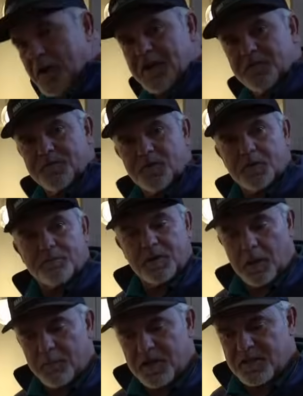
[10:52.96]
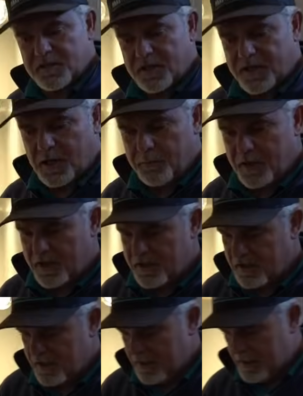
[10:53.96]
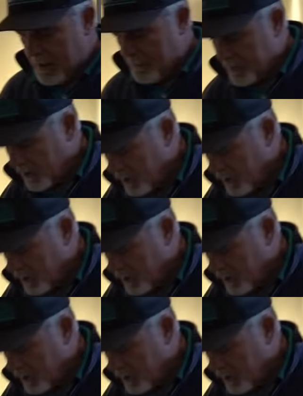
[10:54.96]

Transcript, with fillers: waiting for the plumbing to come in. But